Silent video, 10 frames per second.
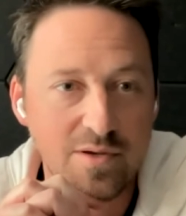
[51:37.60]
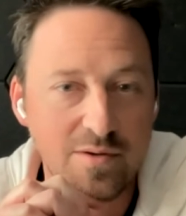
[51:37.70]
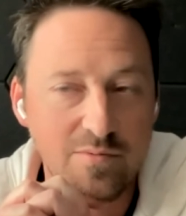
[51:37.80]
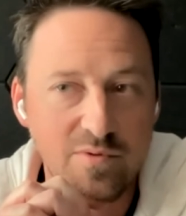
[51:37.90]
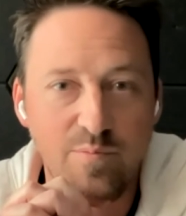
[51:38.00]

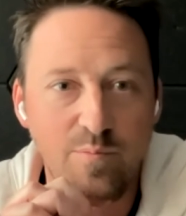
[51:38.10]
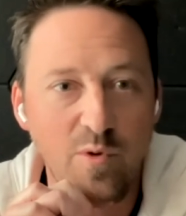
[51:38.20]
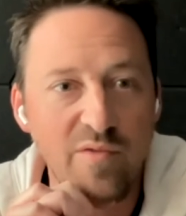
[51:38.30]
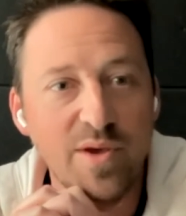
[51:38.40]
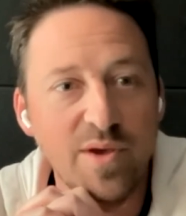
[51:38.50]

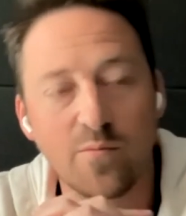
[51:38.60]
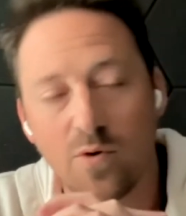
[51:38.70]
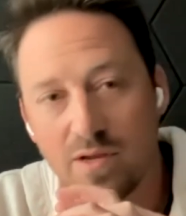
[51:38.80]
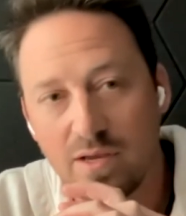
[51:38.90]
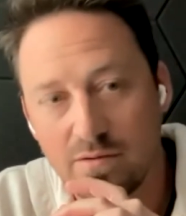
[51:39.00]
We've been
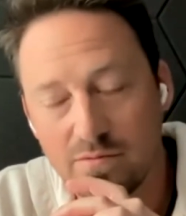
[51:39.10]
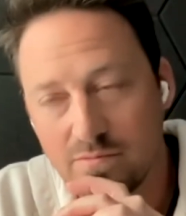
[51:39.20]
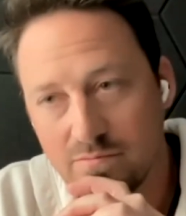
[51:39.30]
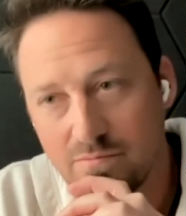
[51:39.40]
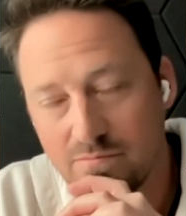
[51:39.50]

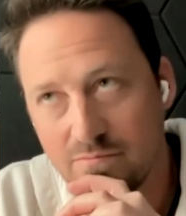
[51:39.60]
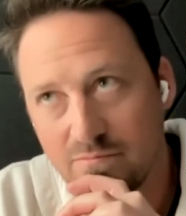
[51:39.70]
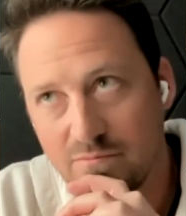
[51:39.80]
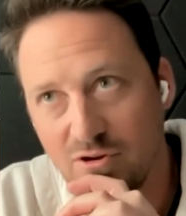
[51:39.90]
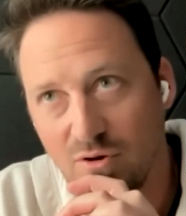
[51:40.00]
working,
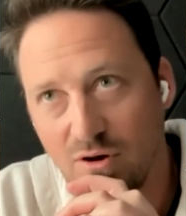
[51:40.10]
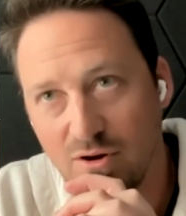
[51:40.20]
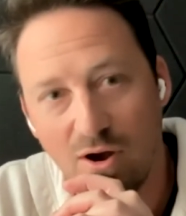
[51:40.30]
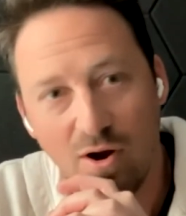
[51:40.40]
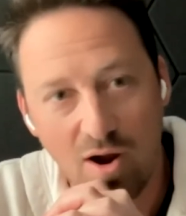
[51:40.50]
on
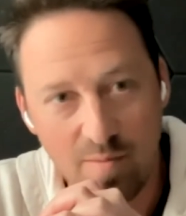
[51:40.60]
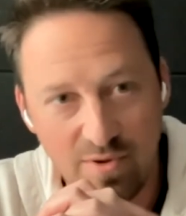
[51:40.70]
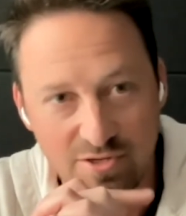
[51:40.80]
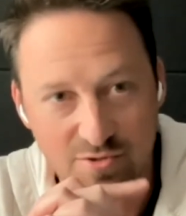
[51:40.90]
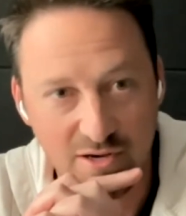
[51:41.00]
our
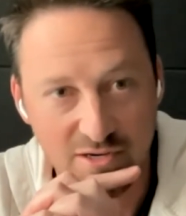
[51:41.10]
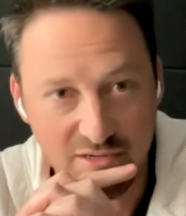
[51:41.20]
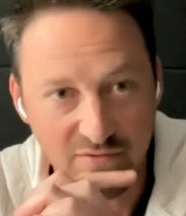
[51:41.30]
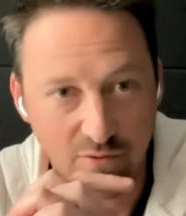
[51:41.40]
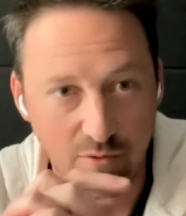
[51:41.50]
IP
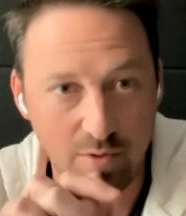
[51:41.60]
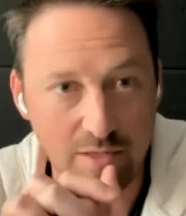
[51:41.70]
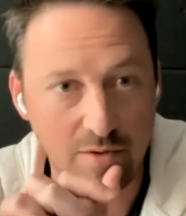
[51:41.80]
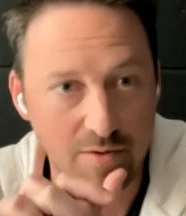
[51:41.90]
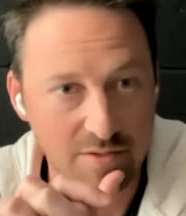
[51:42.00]
strategy for a
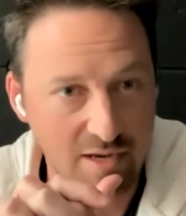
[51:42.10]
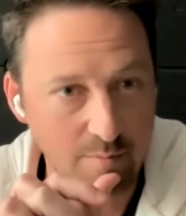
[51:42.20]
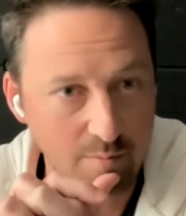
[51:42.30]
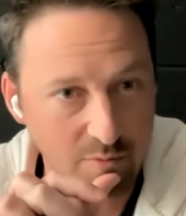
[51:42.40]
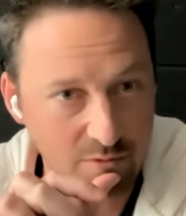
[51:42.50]
really long
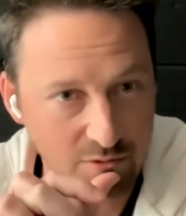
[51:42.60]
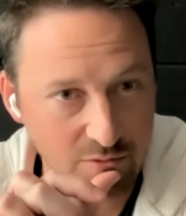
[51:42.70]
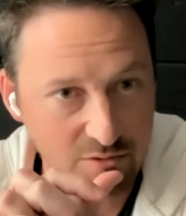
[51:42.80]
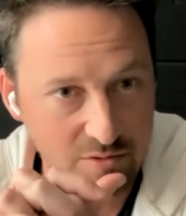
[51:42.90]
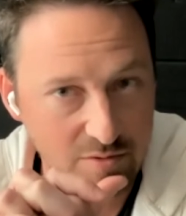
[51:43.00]
time.
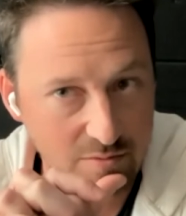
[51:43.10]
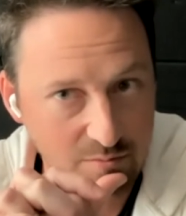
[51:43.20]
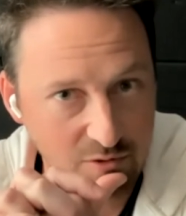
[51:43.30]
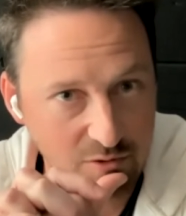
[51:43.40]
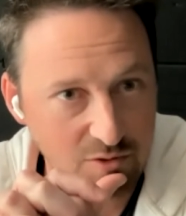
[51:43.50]
Bildr's
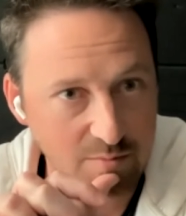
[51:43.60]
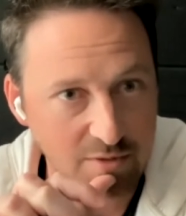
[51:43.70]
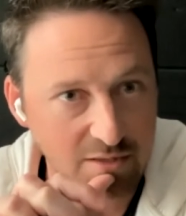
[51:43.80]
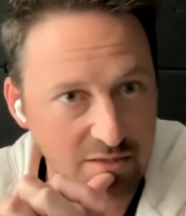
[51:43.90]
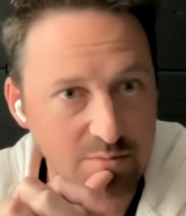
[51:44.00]

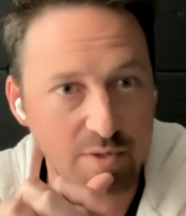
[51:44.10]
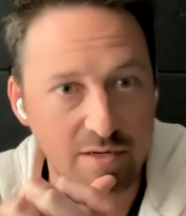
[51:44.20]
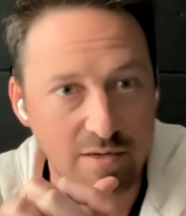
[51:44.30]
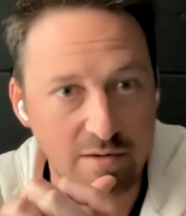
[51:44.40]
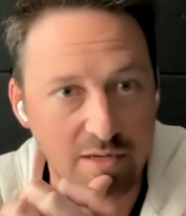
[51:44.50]
something that's
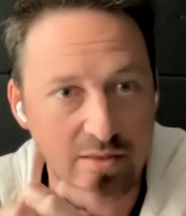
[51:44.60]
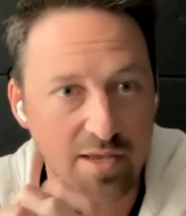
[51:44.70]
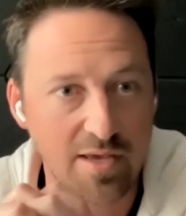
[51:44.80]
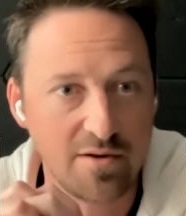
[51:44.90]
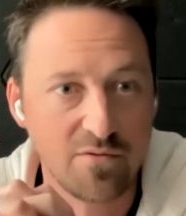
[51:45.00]
been in the
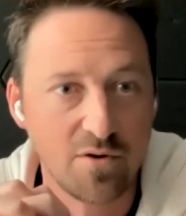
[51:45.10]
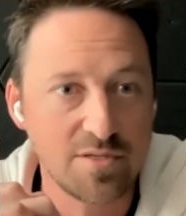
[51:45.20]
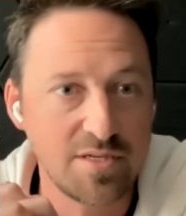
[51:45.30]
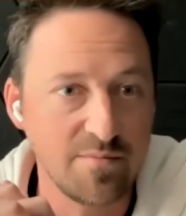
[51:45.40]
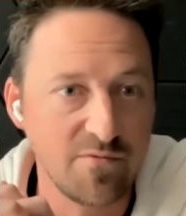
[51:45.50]
head of our
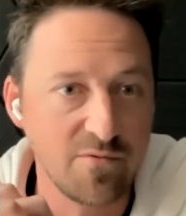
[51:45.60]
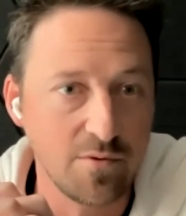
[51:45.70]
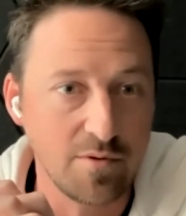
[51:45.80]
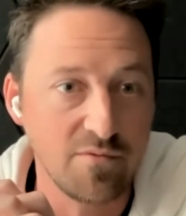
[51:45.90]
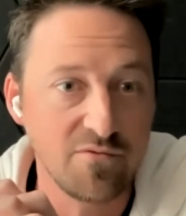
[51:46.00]
team
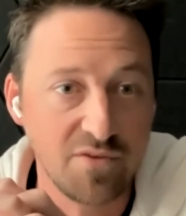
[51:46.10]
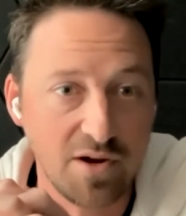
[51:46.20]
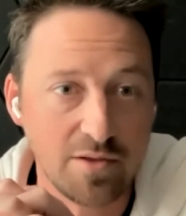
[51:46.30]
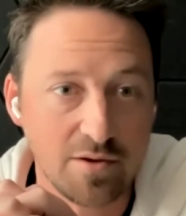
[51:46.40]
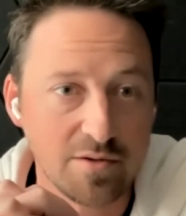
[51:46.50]
for a
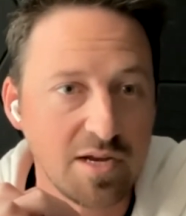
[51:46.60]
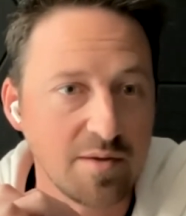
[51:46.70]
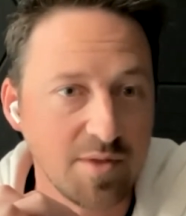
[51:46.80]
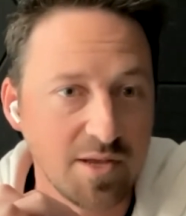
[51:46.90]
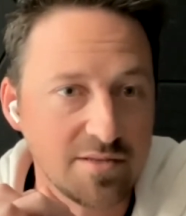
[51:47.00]
very long
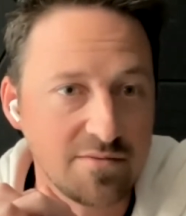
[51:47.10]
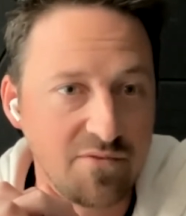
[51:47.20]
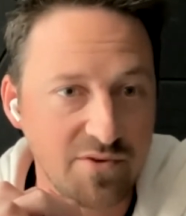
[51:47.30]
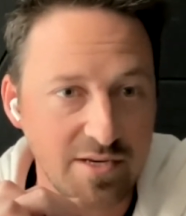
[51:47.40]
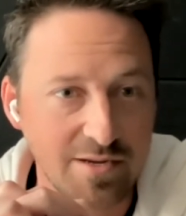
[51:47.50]
time, like
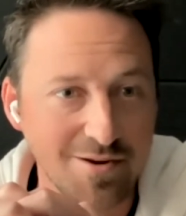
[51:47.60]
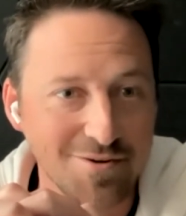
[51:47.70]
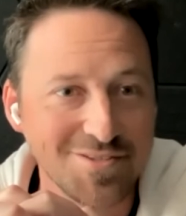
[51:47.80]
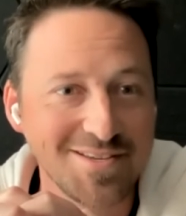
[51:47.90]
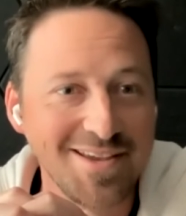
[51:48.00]
15 years.